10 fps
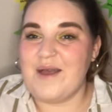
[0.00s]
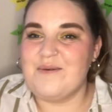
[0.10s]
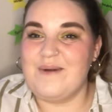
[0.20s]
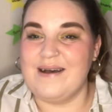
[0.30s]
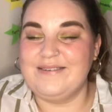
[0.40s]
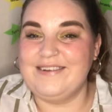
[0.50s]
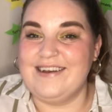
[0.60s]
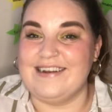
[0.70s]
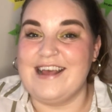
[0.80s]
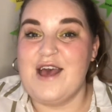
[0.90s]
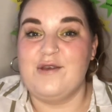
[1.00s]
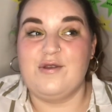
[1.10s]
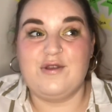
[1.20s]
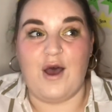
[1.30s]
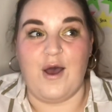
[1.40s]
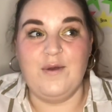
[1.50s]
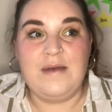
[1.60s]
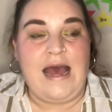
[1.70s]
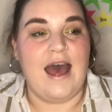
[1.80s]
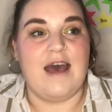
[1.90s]
Well done. So
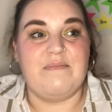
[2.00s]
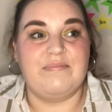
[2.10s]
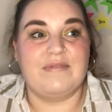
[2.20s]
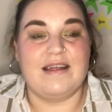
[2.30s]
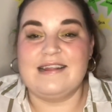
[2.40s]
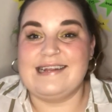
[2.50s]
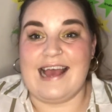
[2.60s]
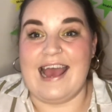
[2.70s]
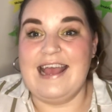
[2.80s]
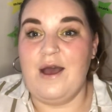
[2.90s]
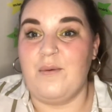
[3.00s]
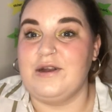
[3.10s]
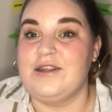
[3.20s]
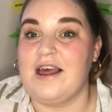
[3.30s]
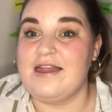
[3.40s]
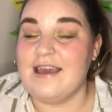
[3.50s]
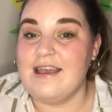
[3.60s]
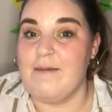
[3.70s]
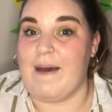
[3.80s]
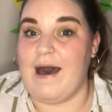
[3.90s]
um, today I want you to think
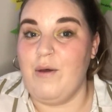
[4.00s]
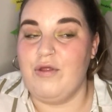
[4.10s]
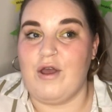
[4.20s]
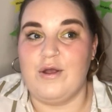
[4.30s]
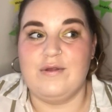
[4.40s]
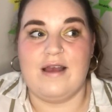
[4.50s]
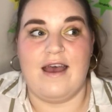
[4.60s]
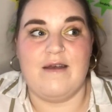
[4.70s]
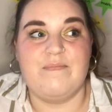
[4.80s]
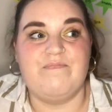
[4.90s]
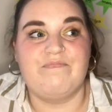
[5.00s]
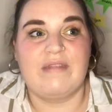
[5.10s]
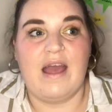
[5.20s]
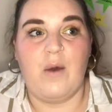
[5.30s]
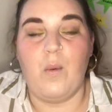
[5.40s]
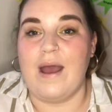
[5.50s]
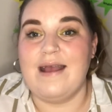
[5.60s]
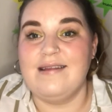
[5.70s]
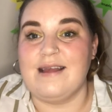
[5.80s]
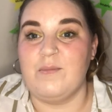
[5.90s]
about those um,
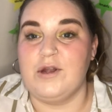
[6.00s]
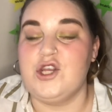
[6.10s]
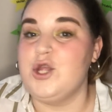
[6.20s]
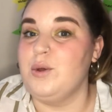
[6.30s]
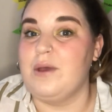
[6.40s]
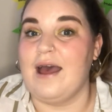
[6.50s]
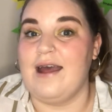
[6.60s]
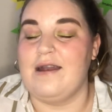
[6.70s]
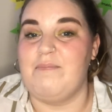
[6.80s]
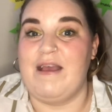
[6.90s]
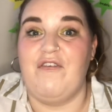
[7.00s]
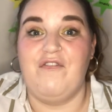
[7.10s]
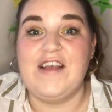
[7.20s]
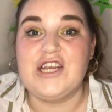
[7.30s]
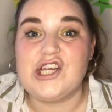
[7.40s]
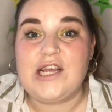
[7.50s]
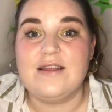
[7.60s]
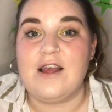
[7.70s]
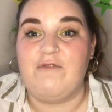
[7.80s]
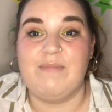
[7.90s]
ways in which you can be fishers
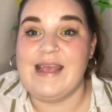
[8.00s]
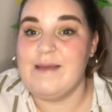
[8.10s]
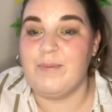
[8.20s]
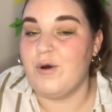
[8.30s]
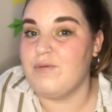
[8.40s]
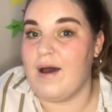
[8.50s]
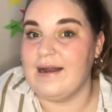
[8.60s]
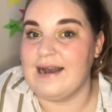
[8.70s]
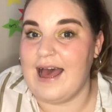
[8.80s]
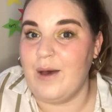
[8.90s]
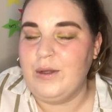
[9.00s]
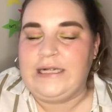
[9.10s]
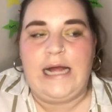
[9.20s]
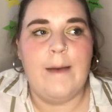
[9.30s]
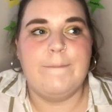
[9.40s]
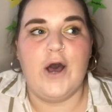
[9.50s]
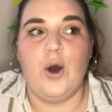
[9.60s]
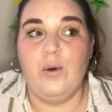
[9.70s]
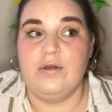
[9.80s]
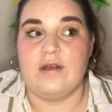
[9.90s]
of people right now but
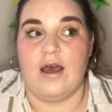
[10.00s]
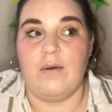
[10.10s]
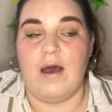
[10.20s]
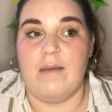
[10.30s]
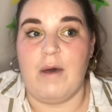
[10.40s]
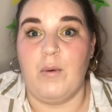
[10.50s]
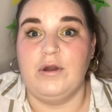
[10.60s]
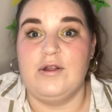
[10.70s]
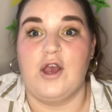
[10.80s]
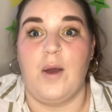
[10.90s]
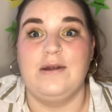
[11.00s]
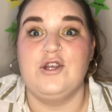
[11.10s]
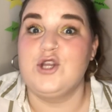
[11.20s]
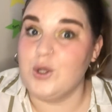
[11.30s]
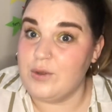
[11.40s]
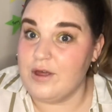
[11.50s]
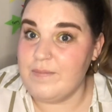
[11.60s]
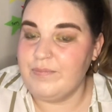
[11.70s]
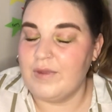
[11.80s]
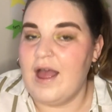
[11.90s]
also um, i want you to go and do them
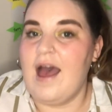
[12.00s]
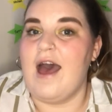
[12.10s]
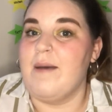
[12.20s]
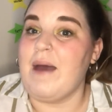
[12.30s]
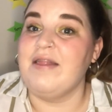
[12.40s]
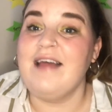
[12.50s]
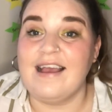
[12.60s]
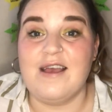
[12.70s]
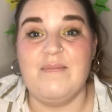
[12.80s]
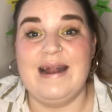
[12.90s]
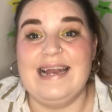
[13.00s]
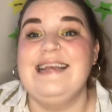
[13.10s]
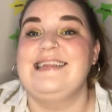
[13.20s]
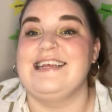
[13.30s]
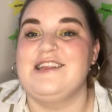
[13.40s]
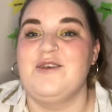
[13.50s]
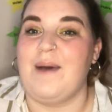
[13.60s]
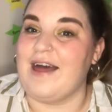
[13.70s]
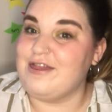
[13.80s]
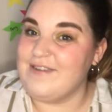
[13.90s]
um, and that can be linked into
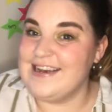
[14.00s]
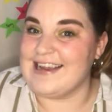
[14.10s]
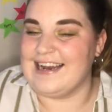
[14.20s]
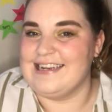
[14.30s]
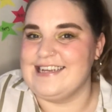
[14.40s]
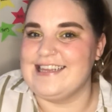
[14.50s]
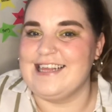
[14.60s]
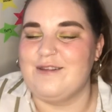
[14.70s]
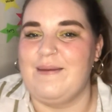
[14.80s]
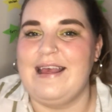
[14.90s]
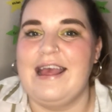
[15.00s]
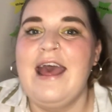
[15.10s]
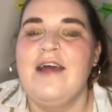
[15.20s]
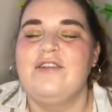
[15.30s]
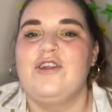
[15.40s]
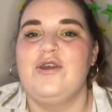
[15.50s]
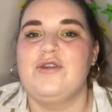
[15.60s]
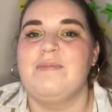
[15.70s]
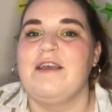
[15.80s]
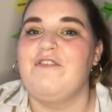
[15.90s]
our three challenges this week do
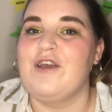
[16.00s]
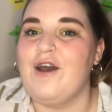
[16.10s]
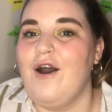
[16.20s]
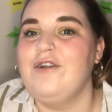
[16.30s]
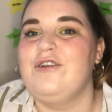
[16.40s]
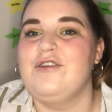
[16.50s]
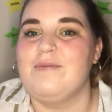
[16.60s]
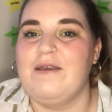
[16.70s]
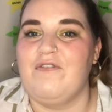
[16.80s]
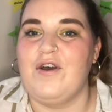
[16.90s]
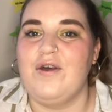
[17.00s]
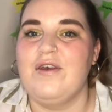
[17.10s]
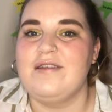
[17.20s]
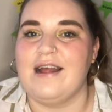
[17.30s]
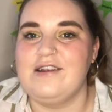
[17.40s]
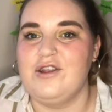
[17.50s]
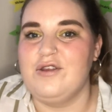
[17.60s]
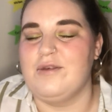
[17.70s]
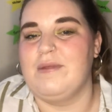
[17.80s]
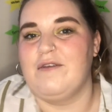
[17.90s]
something for god do something for others and do
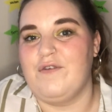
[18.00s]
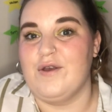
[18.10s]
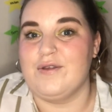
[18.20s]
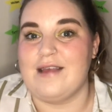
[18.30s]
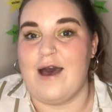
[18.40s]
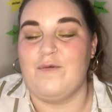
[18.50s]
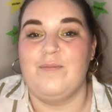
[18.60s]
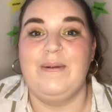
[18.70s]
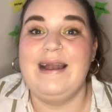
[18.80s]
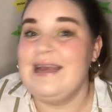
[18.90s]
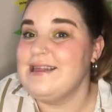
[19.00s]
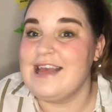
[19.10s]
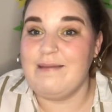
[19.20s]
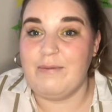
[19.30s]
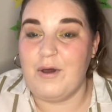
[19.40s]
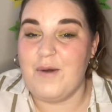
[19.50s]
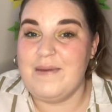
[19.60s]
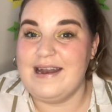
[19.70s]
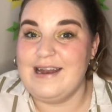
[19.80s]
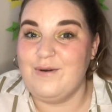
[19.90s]
something for yourself please keep them
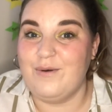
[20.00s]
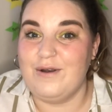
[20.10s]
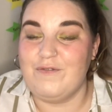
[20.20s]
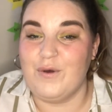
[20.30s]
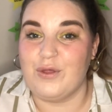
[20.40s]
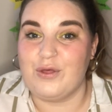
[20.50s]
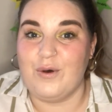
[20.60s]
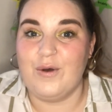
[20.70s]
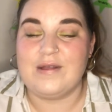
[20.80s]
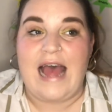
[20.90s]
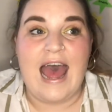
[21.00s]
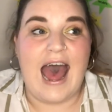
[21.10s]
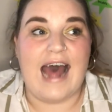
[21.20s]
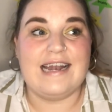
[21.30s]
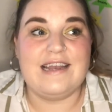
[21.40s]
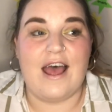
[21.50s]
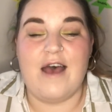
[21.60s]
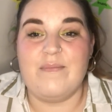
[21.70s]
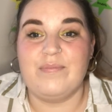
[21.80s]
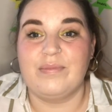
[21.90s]
coming in all of your thoughts and
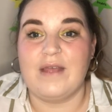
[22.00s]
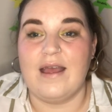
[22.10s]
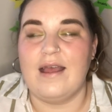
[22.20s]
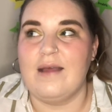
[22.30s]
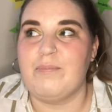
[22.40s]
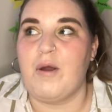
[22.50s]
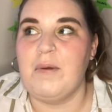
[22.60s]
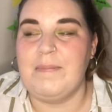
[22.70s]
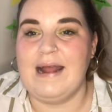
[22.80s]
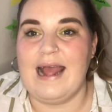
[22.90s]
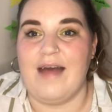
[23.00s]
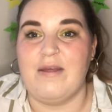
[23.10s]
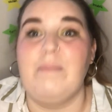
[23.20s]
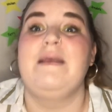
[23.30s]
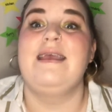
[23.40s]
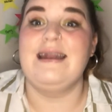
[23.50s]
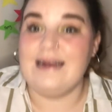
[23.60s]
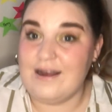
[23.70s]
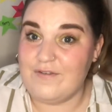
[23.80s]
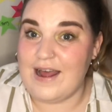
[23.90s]
um, probably at the
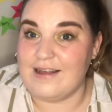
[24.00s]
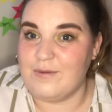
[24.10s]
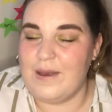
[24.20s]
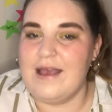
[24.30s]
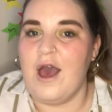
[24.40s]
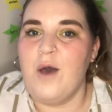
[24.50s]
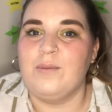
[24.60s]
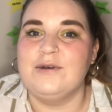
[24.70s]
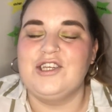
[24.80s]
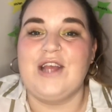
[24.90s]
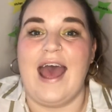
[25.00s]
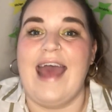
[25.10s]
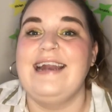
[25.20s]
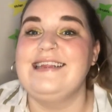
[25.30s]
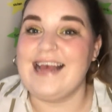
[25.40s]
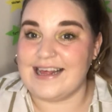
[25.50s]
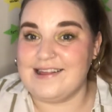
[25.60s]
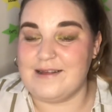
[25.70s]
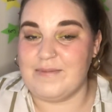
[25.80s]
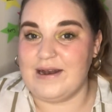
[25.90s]
beginning of next week we'll share any
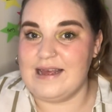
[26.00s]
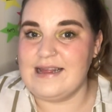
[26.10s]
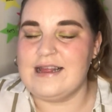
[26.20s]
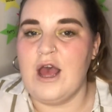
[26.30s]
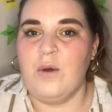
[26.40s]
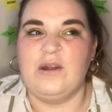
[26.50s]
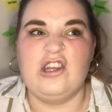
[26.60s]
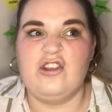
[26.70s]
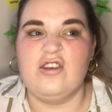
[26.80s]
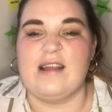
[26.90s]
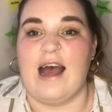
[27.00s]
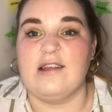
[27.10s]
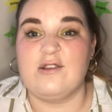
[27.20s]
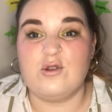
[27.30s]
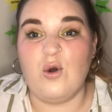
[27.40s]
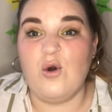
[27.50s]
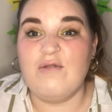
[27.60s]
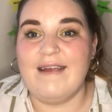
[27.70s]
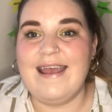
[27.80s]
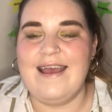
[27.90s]
testimonies which is just our
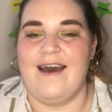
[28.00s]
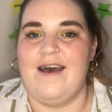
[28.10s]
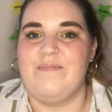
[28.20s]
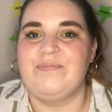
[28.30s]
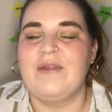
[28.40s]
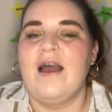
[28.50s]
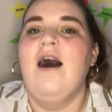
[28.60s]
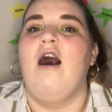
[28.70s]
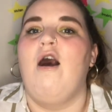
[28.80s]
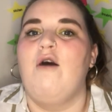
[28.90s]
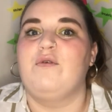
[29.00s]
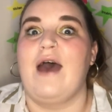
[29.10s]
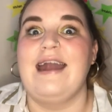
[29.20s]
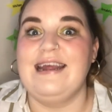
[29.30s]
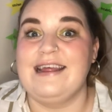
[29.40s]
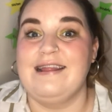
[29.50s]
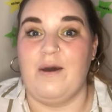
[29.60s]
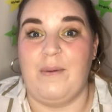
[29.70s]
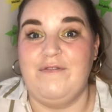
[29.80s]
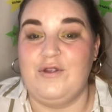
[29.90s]
story um, of anything
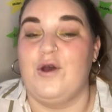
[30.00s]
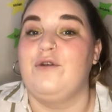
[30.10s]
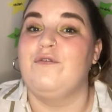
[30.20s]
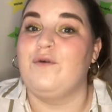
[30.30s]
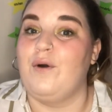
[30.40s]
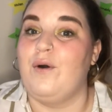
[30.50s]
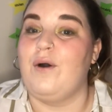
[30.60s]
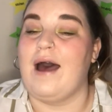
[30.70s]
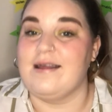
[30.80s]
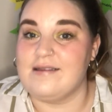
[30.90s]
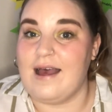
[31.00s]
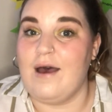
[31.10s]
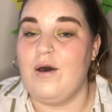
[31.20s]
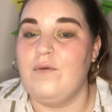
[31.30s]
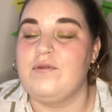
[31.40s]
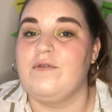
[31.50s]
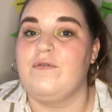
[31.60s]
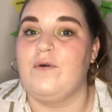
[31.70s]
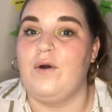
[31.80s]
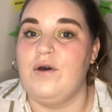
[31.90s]
that we've done for ourselves,
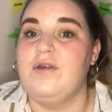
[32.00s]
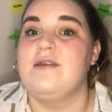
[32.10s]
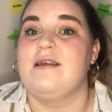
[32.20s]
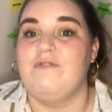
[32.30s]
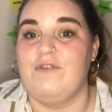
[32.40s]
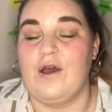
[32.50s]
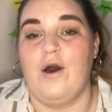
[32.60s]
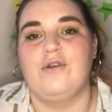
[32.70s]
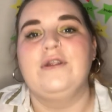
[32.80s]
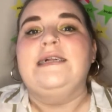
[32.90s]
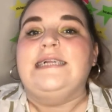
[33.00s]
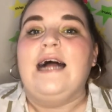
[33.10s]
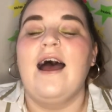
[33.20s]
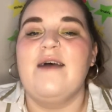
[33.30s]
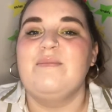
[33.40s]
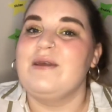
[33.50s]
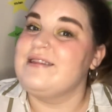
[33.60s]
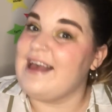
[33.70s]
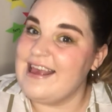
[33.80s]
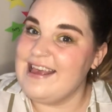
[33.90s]
for others, and for God. Um,
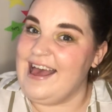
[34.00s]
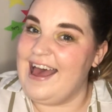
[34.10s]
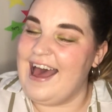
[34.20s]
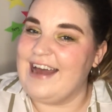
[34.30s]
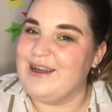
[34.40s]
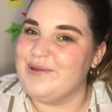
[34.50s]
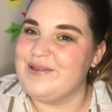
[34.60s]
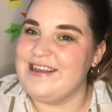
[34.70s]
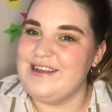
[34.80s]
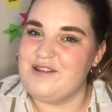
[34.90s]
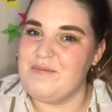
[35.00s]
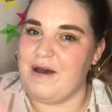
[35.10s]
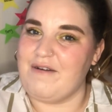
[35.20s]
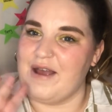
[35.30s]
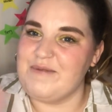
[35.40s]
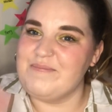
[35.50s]
take care, and I'll see you tomorrow.